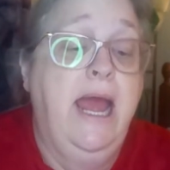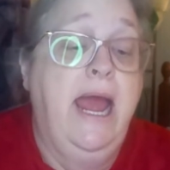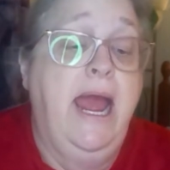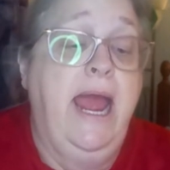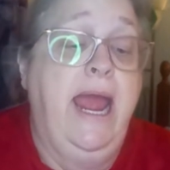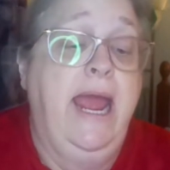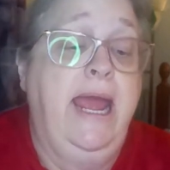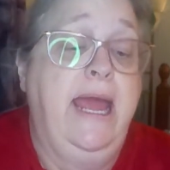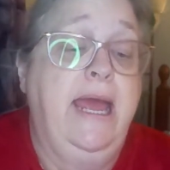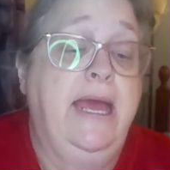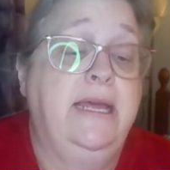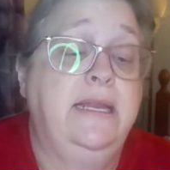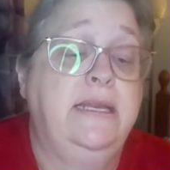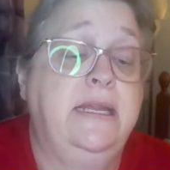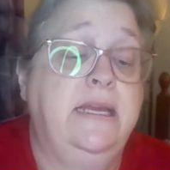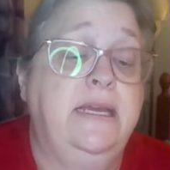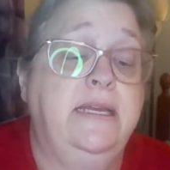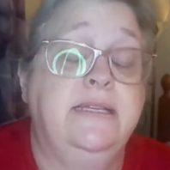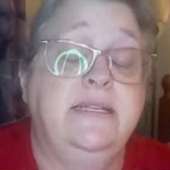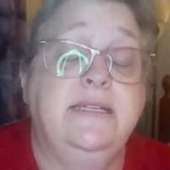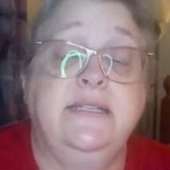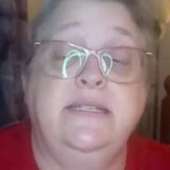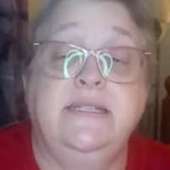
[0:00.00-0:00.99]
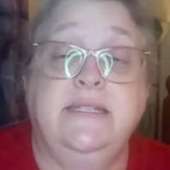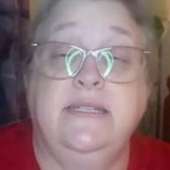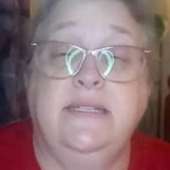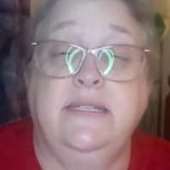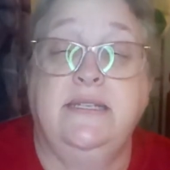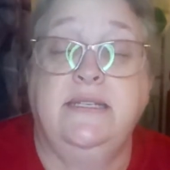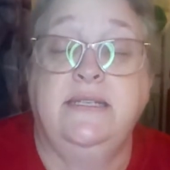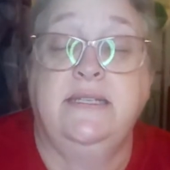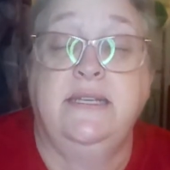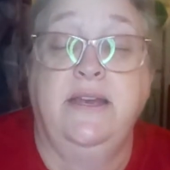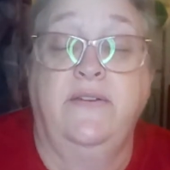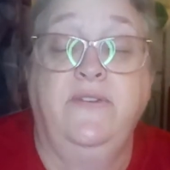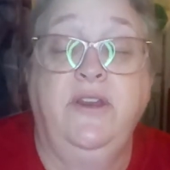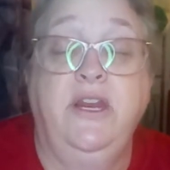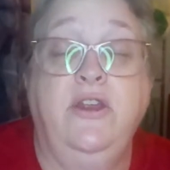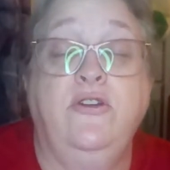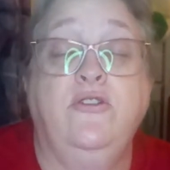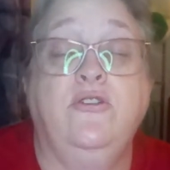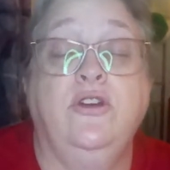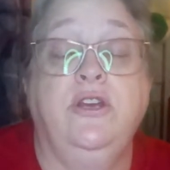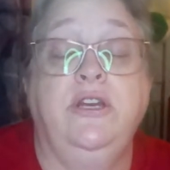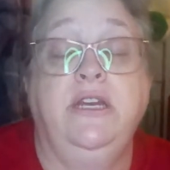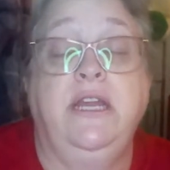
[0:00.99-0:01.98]
and it's
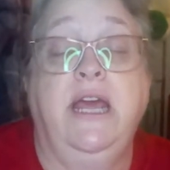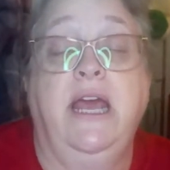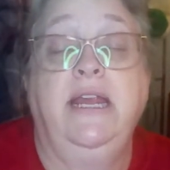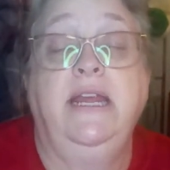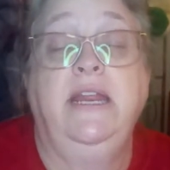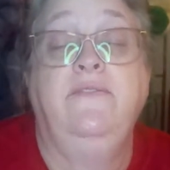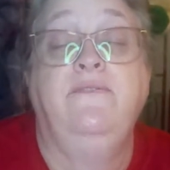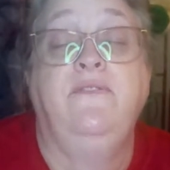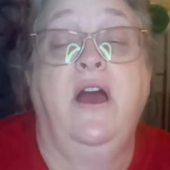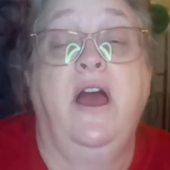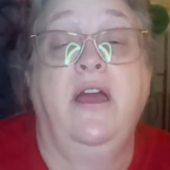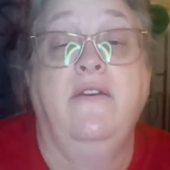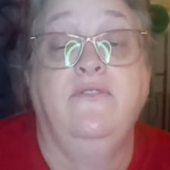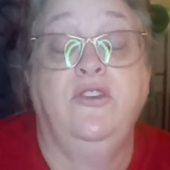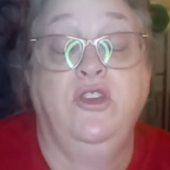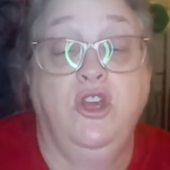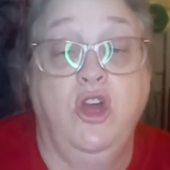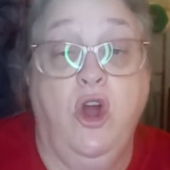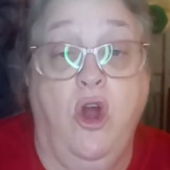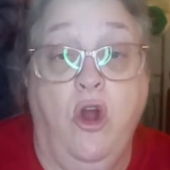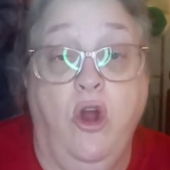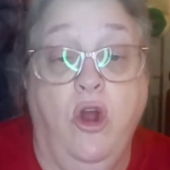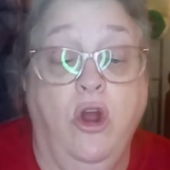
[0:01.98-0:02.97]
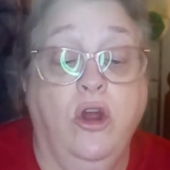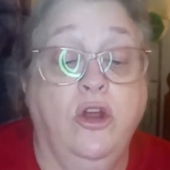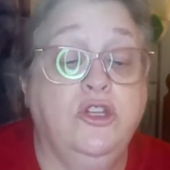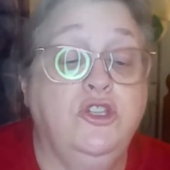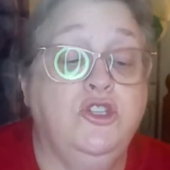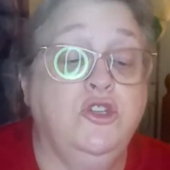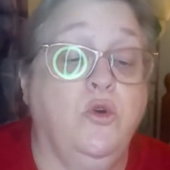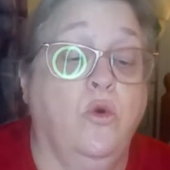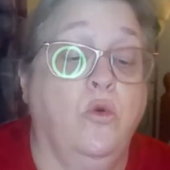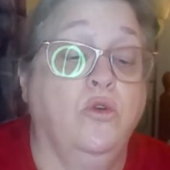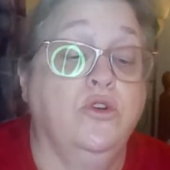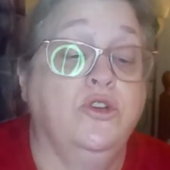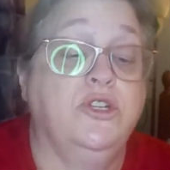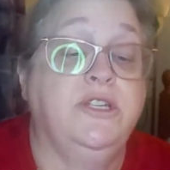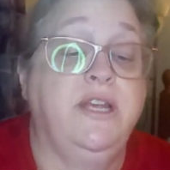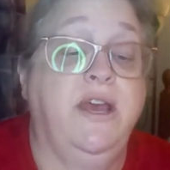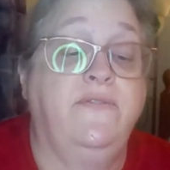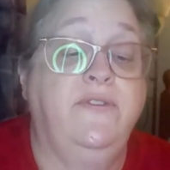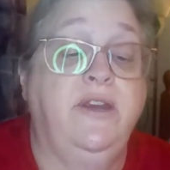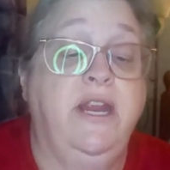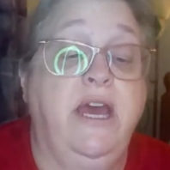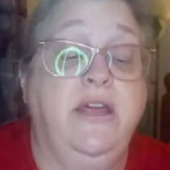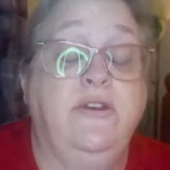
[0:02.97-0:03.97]
795 yards or
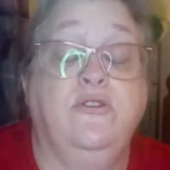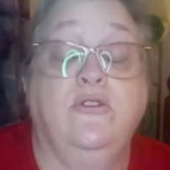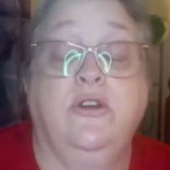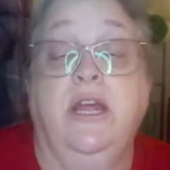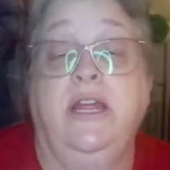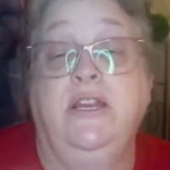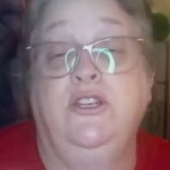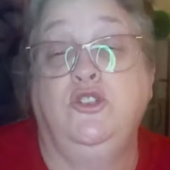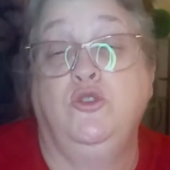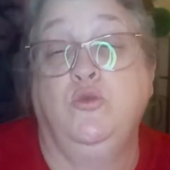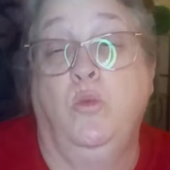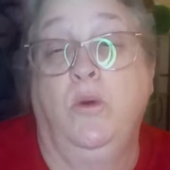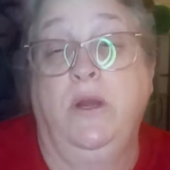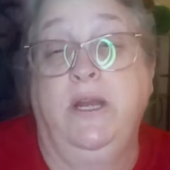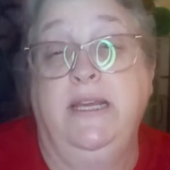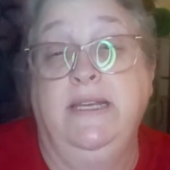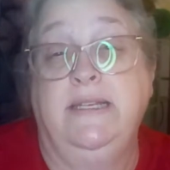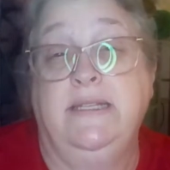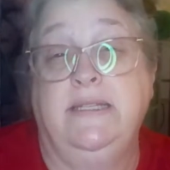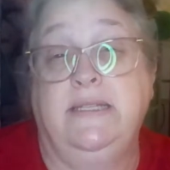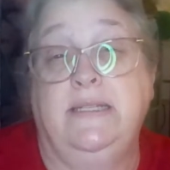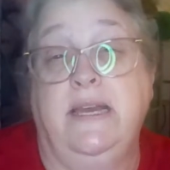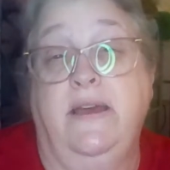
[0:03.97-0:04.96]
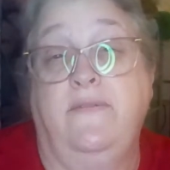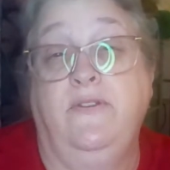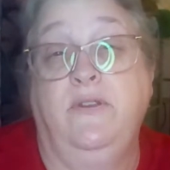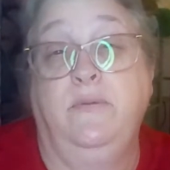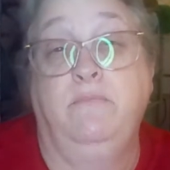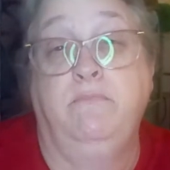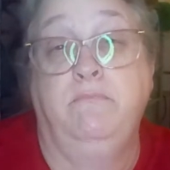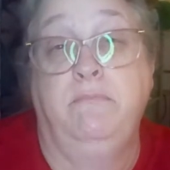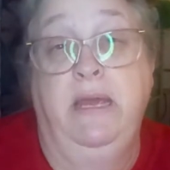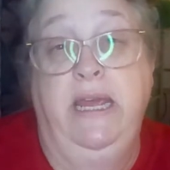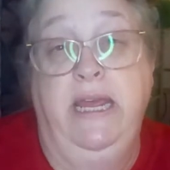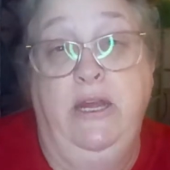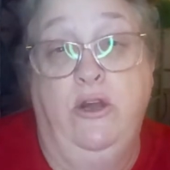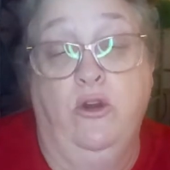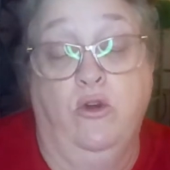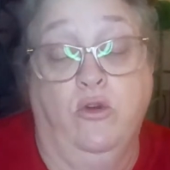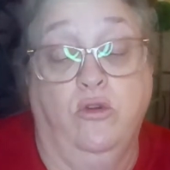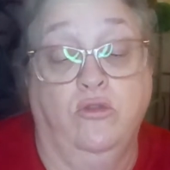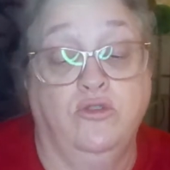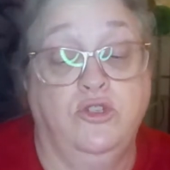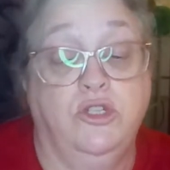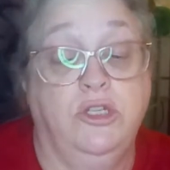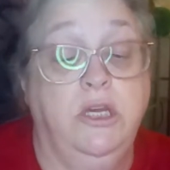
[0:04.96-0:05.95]
727
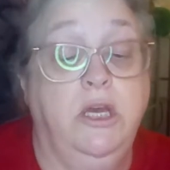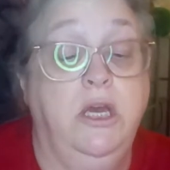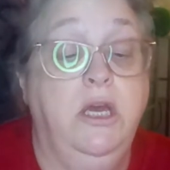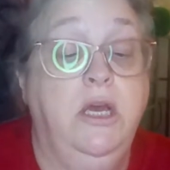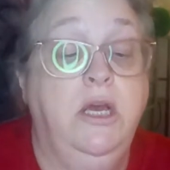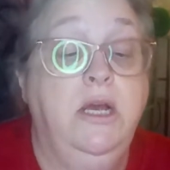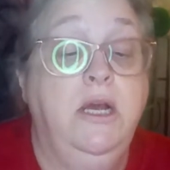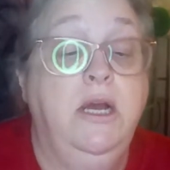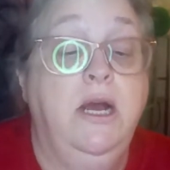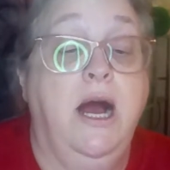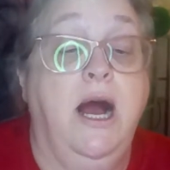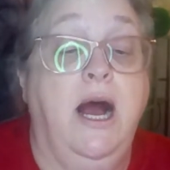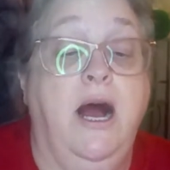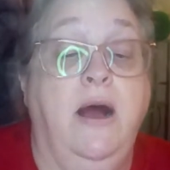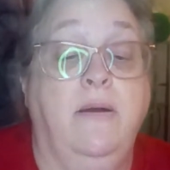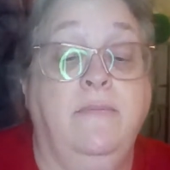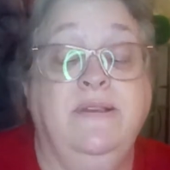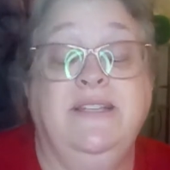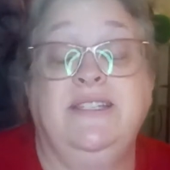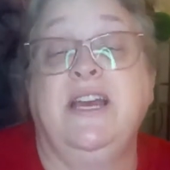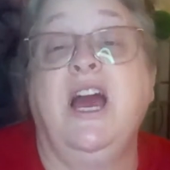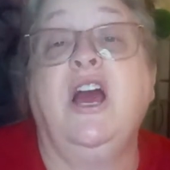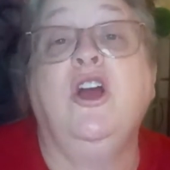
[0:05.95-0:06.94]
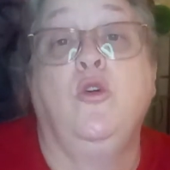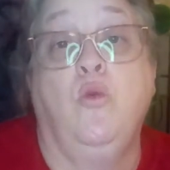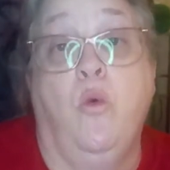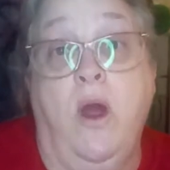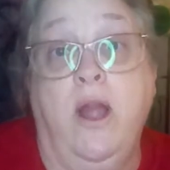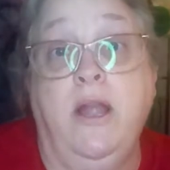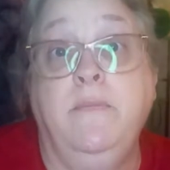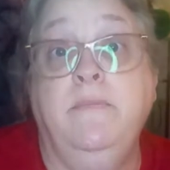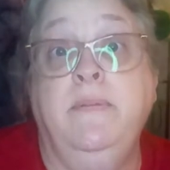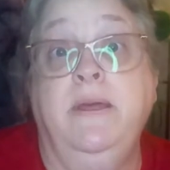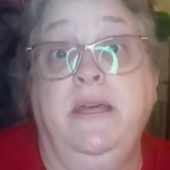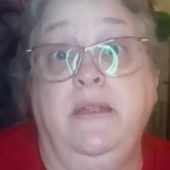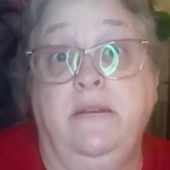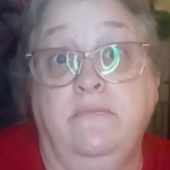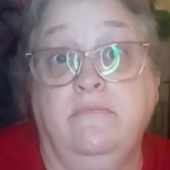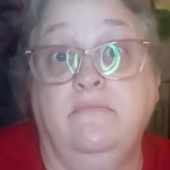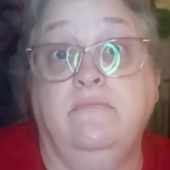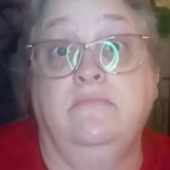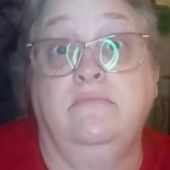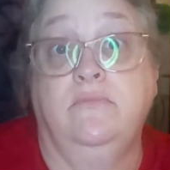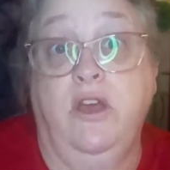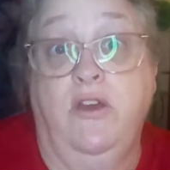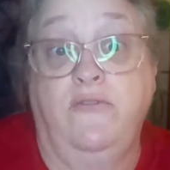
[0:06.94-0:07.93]
meters. It's got quite a bit
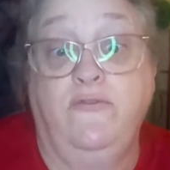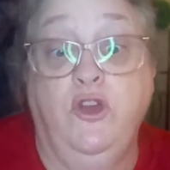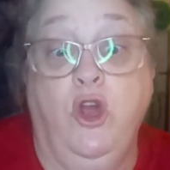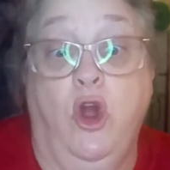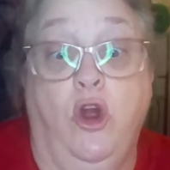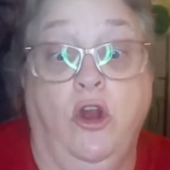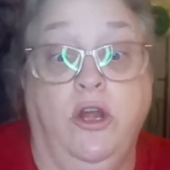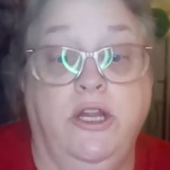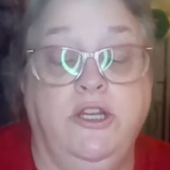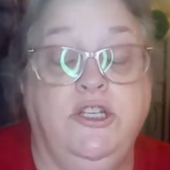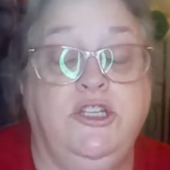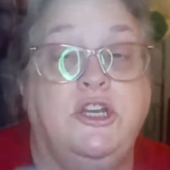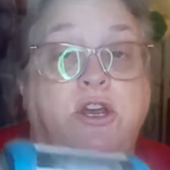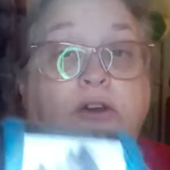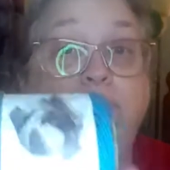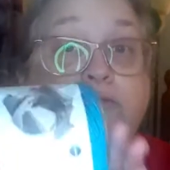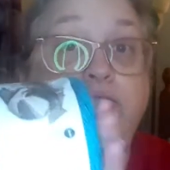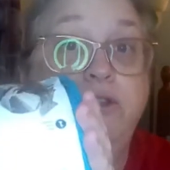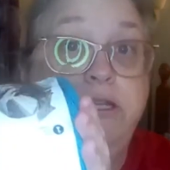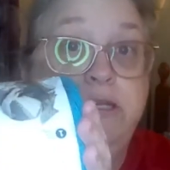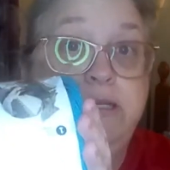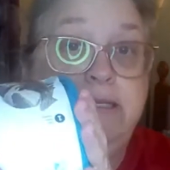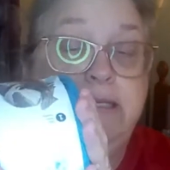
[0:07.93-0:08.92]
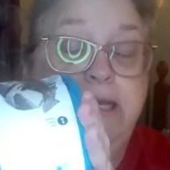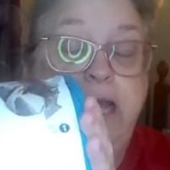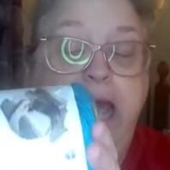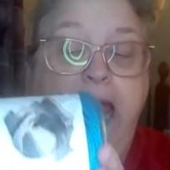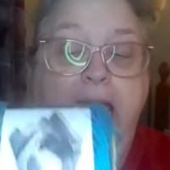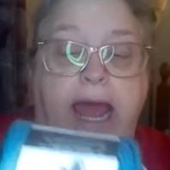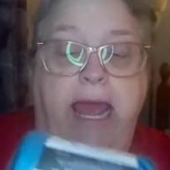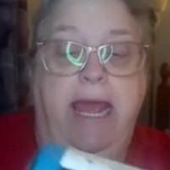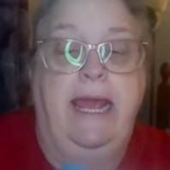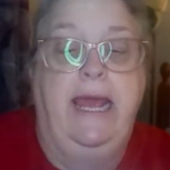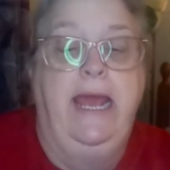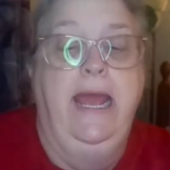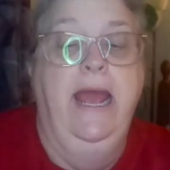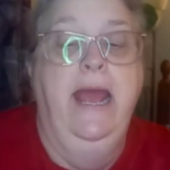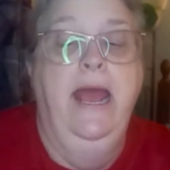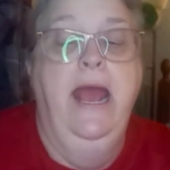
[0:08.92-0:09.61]
of yardage here for this cake.